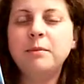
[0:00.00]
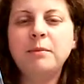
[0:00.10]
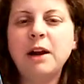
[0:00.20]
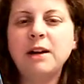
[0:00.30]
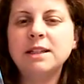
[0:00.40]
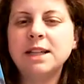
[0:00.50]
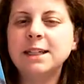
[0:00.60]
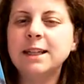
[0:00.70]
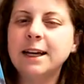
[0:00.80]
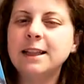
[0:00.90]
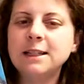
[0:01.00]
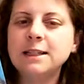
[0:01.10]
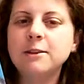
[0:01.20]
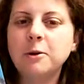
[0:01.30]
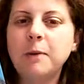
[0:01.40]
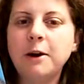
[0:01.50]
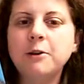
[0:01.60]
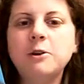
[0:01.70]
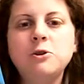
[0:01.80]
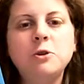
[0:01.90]
Parents tend to like this a little better
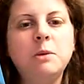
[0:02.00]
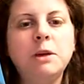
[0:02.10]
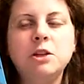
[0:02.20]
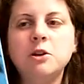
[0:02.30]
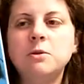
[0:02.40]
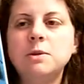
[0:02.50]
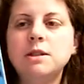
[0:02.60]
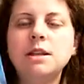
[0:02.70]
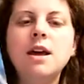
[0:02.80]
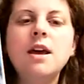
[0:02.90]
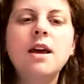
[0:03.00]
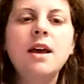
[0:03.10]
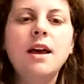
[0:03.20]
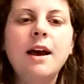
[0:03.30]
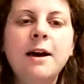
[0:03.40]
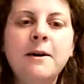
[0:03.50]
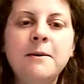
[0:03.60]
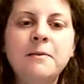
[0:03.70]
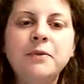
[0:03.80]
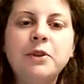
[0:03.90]
than Judy V. Jones.
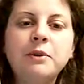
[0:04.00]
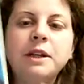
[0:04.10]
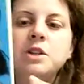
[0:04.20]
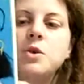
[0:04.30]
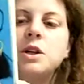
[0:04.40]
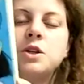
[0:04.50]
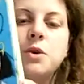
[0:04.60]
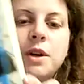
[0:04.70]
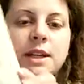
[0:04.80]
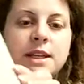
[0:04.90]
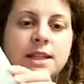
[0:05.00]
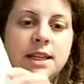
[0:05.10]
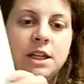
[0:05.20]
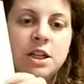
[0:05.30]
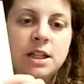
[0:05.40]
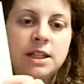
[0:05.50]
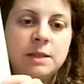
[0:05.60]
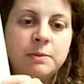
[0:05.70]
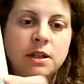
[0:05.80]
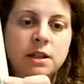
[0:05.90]
3 short stories in each of these
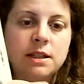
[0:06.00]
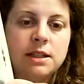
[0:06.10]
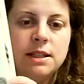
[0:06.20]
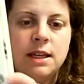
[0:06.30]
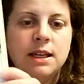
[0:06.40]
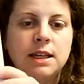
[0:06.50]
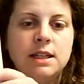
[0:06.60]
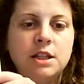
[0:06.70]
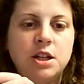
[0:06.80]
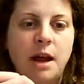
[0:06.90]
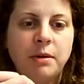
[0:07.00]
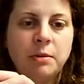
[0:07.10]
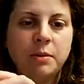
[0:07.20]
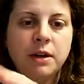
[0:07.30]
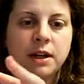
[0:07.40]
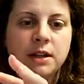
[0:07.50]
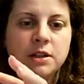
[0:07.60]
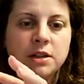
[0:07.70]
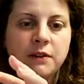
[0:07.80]
books, and it is a chapter book, and there's a